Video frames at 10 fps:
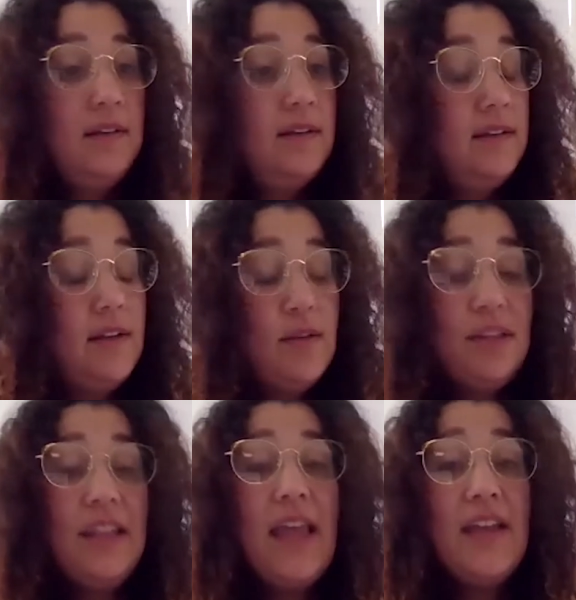you know, the
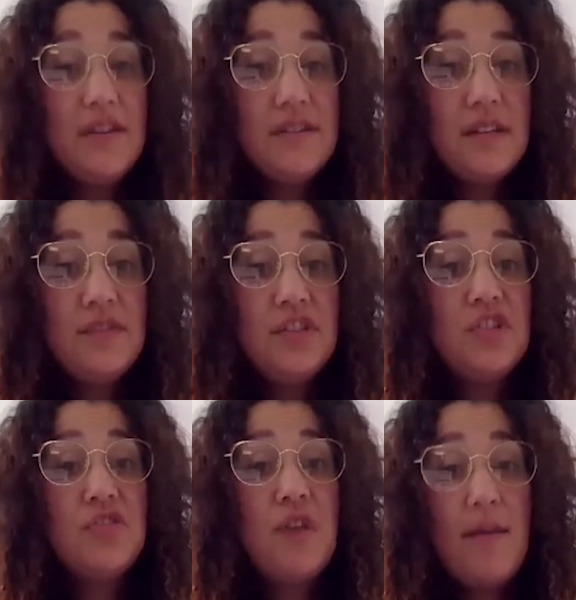layers of
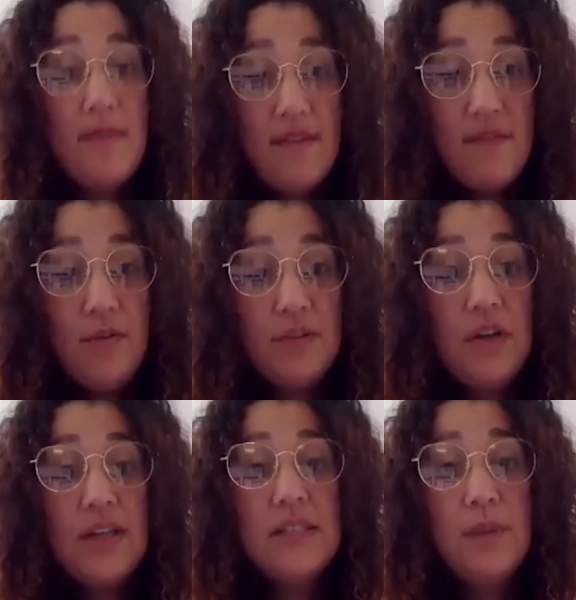just trauma that folks
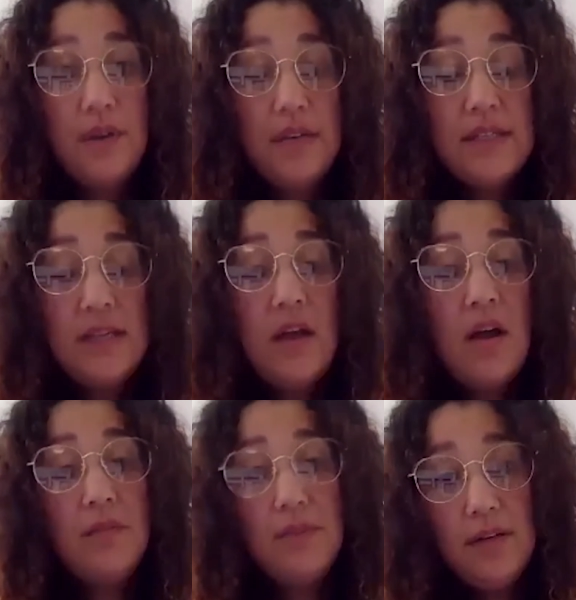are experiencing are
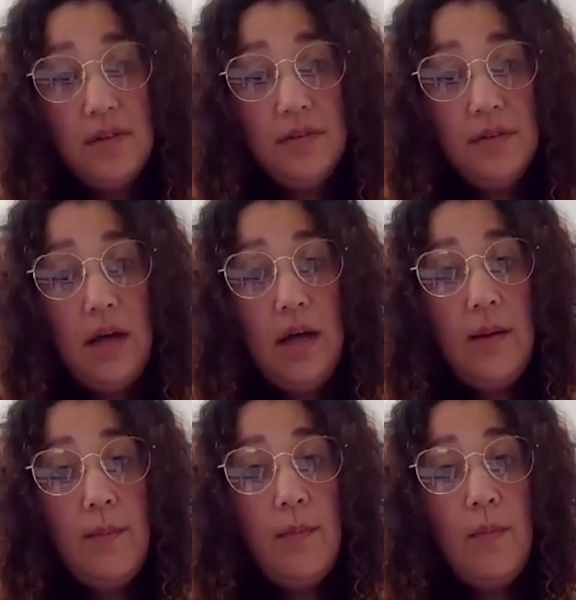real.
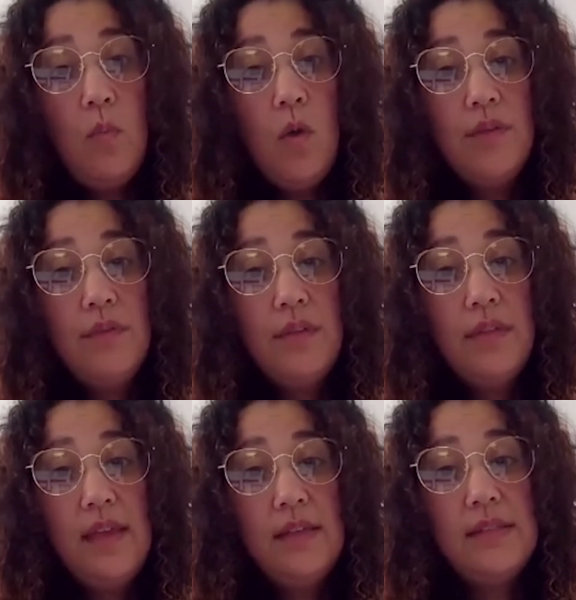One of the
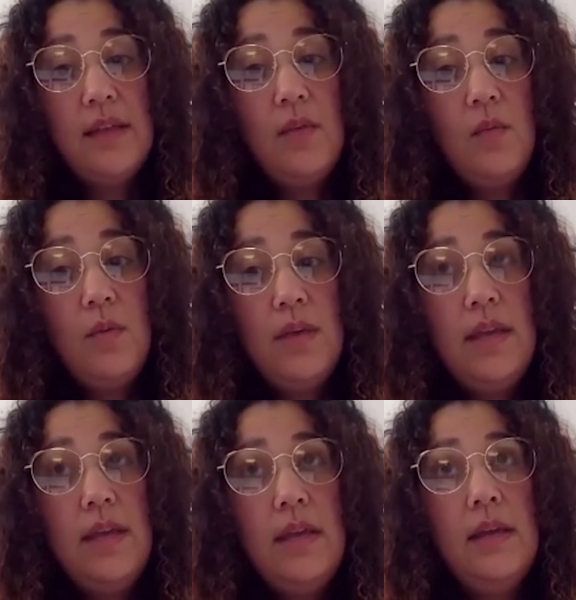things that
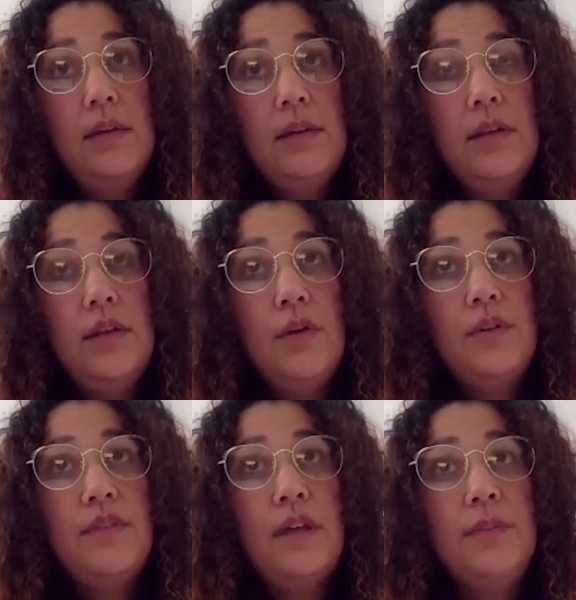we, you know,
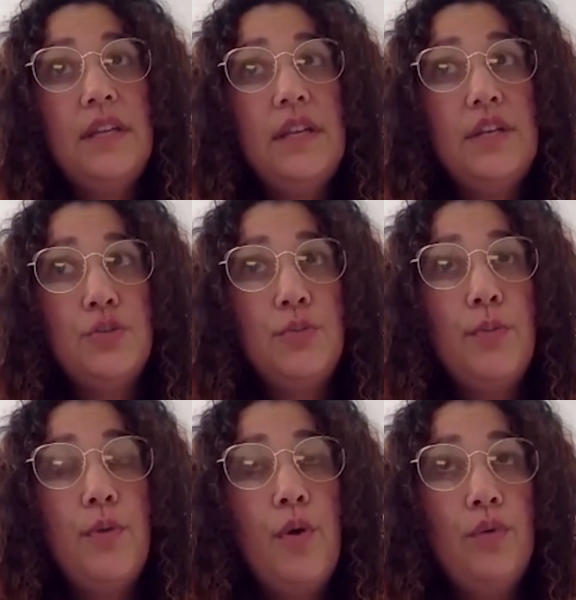developed an initial
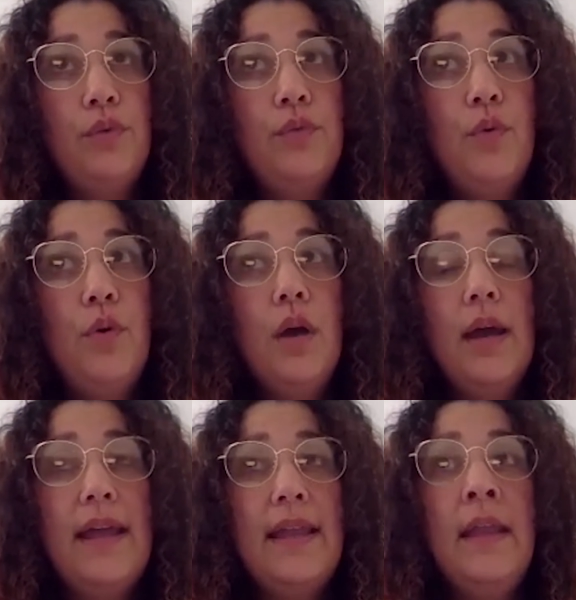proposal for,
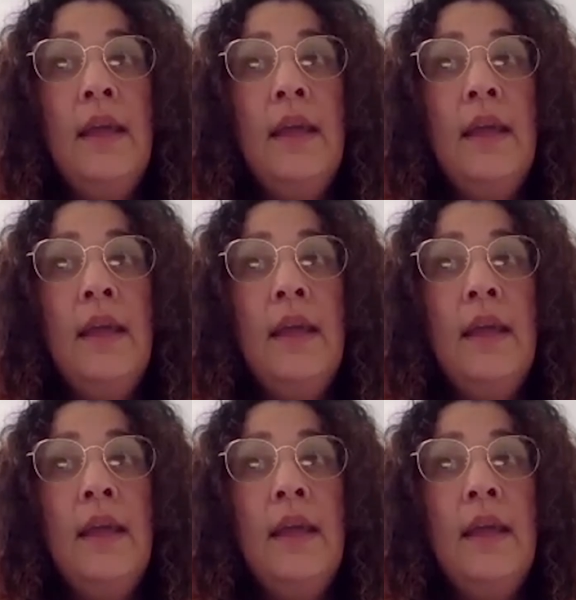and